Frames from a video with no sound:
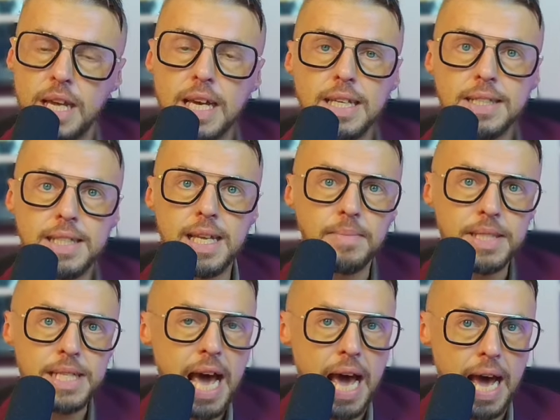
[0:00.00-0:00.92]

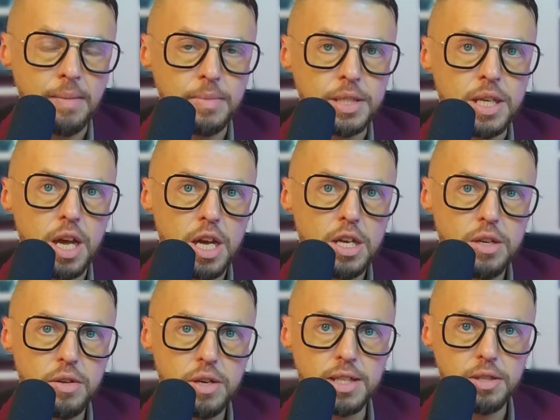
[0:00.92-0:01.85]
sometimes
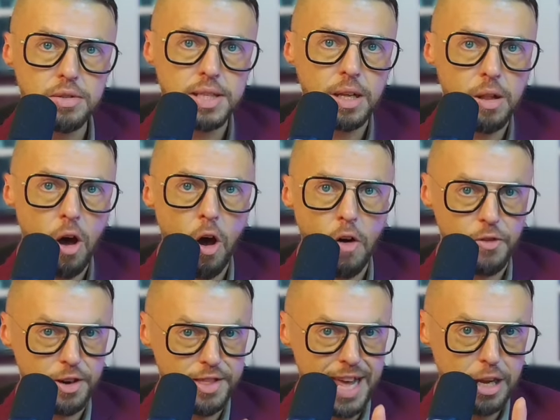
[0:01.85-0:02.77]
you need to sell
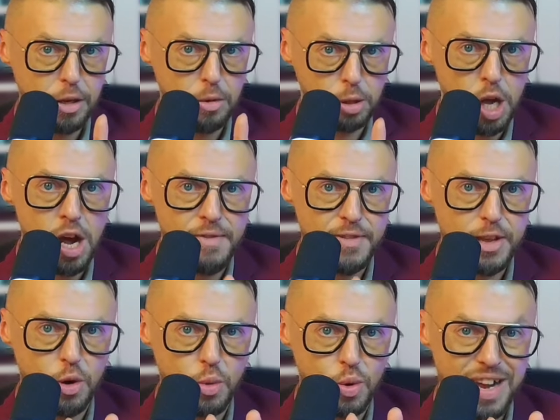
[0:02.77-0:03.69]
offer that you love
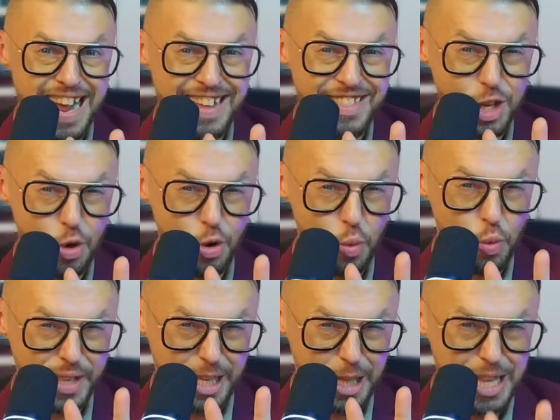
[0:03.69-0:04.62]
you and you're
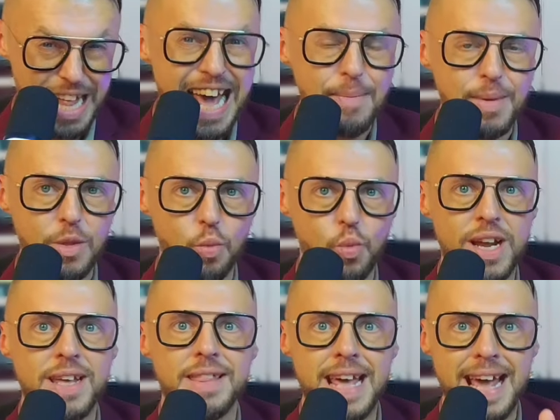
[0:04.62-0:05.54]
with alignment
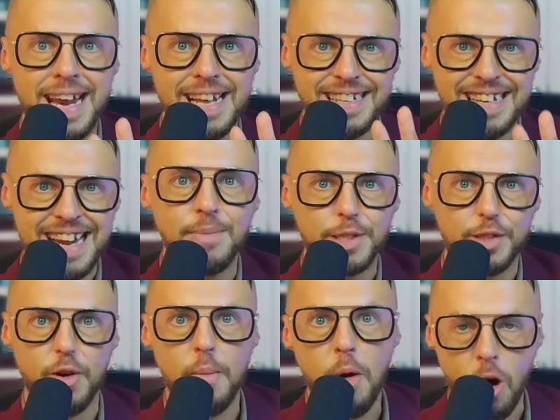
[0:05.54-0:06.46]
with and it comes
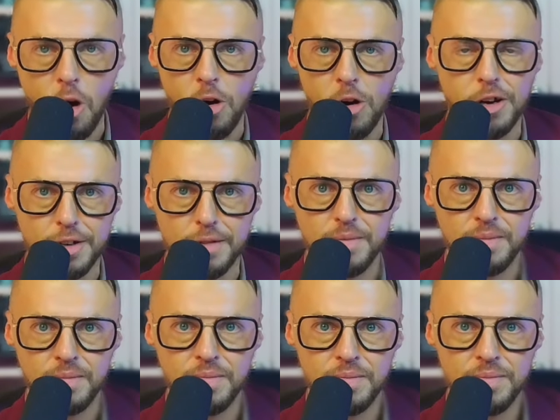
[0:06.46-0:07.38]
from heart
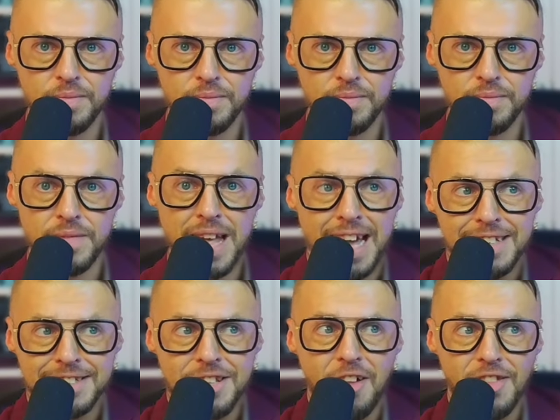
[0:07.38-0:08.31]
and
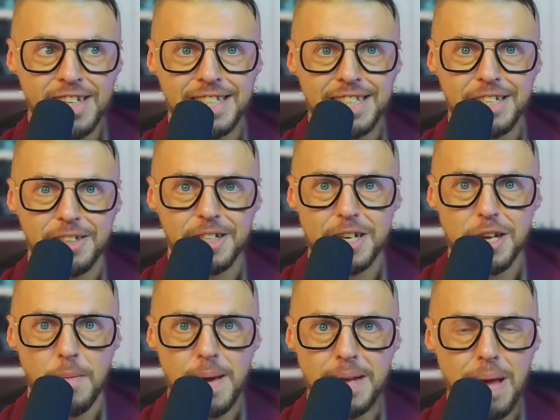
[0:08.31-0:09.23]
it's not necessarily
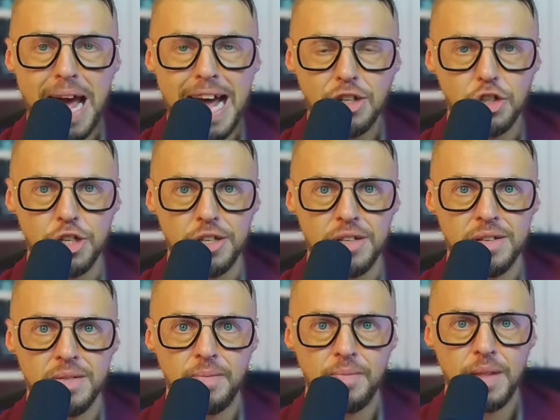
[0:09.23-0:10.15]
your main passion
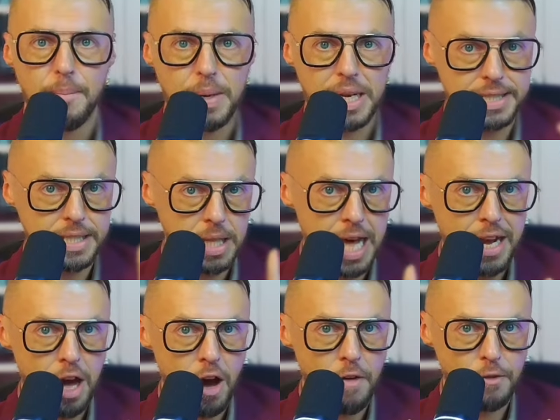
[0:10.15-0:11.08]
but it's a
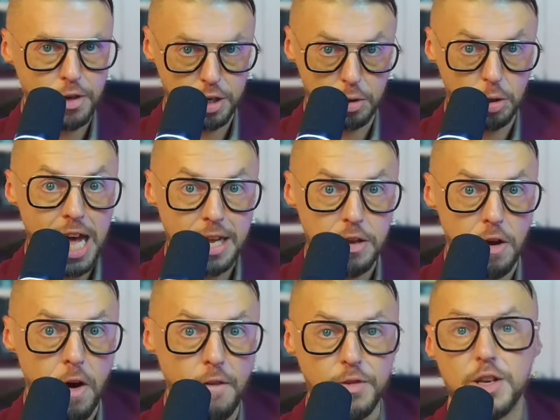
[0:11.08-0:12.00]
line offer you like your
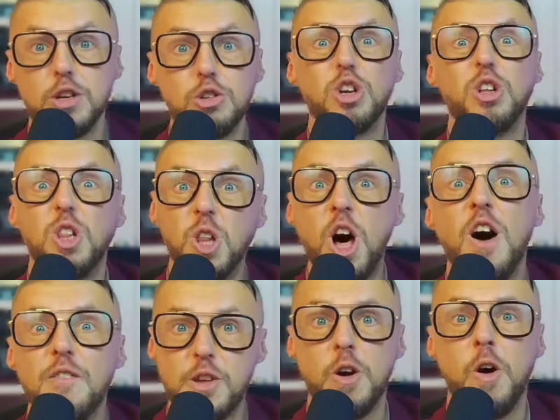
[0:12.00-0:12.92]
offer you should
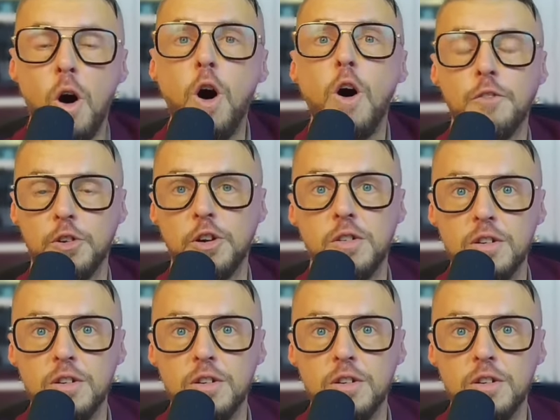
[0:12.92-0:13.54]
love your offer